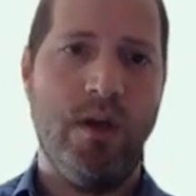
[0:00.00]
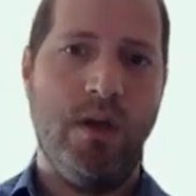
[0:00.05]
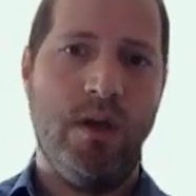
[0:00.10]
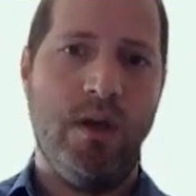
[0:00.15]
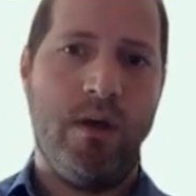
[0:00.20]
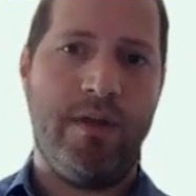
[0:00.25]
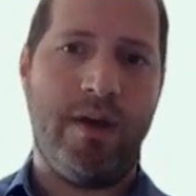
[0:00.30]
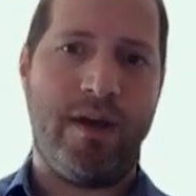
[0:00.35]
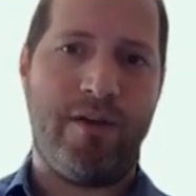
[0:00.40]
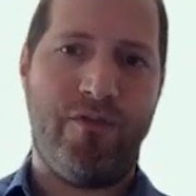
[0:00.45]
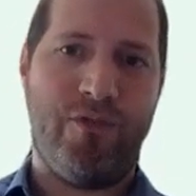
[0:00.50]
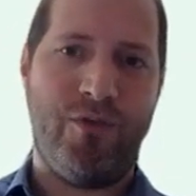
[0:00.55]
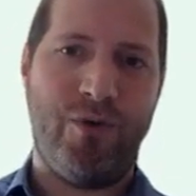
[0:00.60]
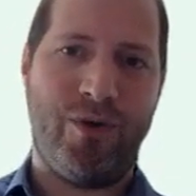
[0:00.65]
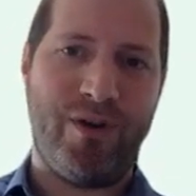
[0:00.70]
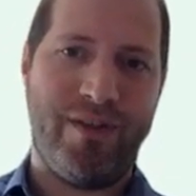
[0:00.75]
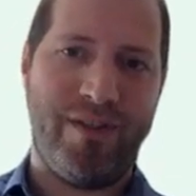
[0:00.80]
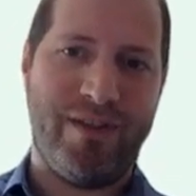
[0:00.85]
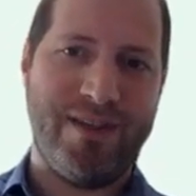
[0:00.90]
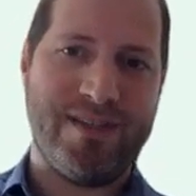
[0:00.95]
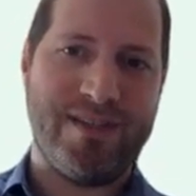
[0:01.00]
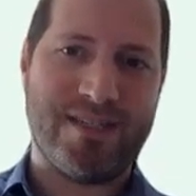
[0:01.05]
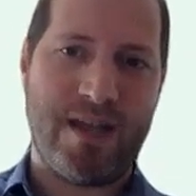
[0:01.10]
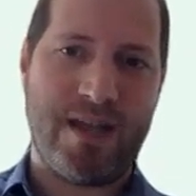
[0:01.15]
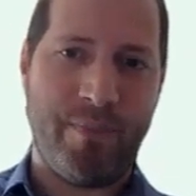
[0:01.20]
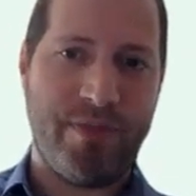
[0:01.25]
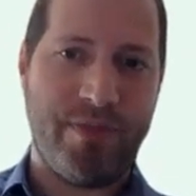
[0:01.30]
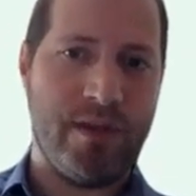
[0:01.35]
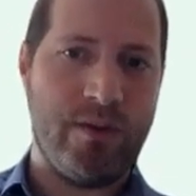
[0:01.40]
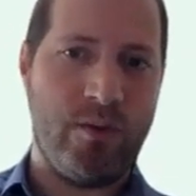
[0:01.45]
Therefore, it's
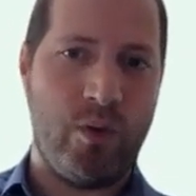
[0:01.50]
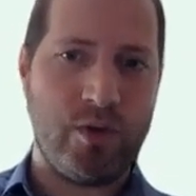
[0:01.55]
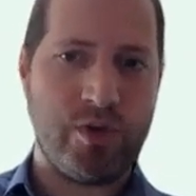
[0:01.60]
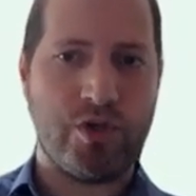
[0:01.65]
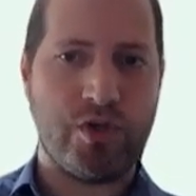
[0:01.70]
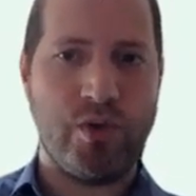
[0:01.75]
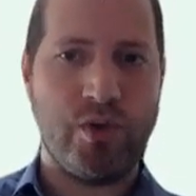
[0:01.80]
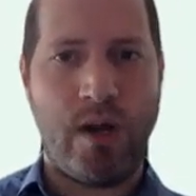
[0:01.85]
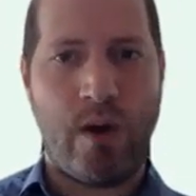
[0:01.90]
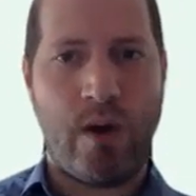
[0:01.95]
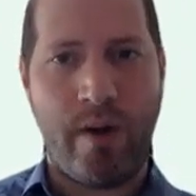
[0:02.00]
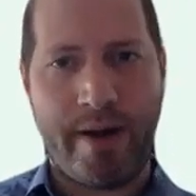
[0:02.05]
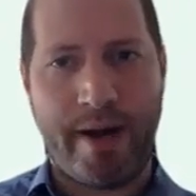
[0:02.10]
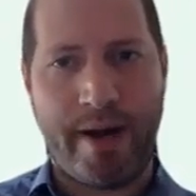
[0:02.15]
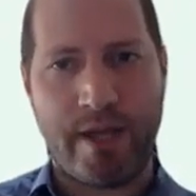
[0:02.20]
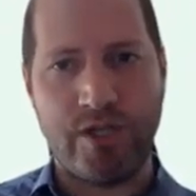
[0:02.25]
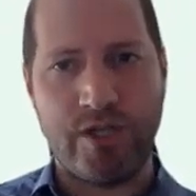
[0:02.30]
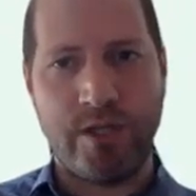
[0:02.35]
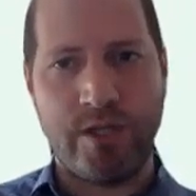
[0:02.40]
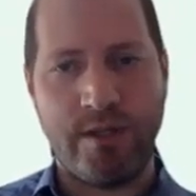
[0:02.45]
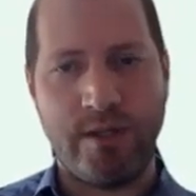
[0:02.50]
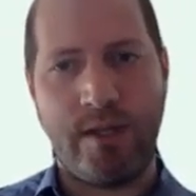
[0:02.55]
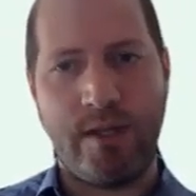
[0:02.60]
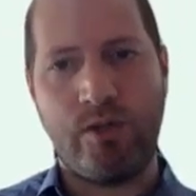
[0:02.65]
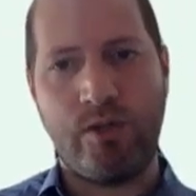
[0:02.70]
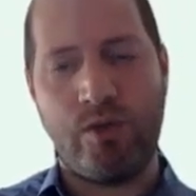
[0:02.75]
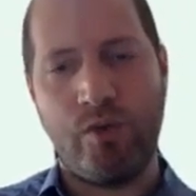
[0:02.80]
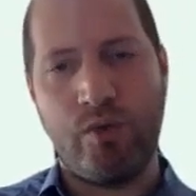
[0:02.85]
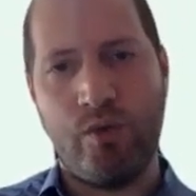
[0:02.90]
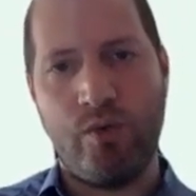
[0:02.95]
something also in our agenda
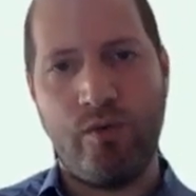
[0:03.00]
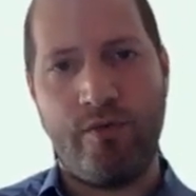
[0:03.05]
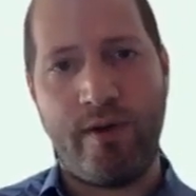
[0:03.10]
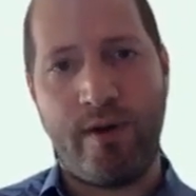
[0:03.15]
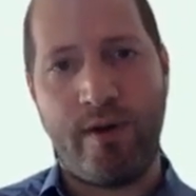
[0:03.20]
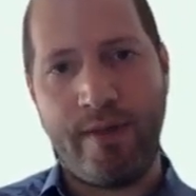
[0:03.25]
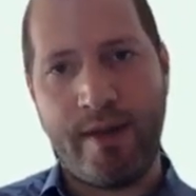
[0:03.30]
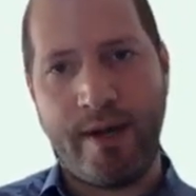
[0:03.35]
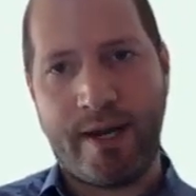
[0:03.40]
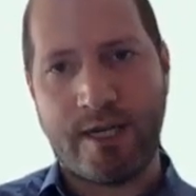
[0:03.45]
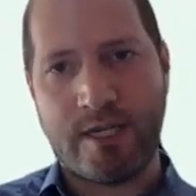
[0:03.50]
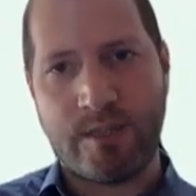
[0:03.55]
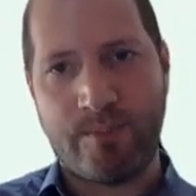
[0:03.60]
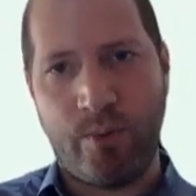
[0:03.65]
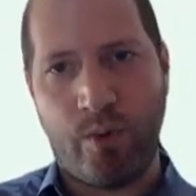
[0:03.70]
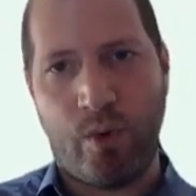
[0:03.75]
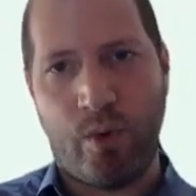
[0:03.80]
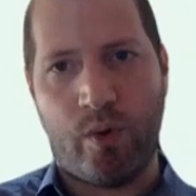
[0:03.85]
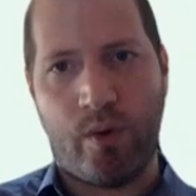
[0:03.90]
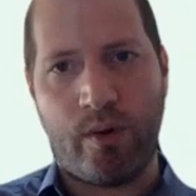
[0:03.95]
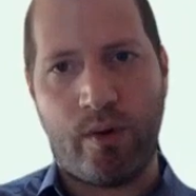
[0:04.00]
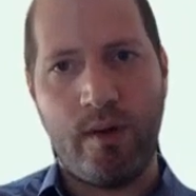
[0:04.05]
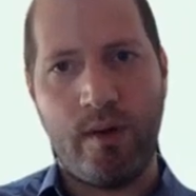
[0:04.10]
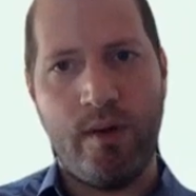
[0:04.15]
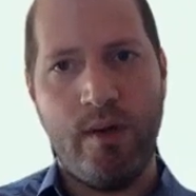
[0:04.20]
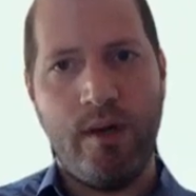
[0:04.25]
to further explore.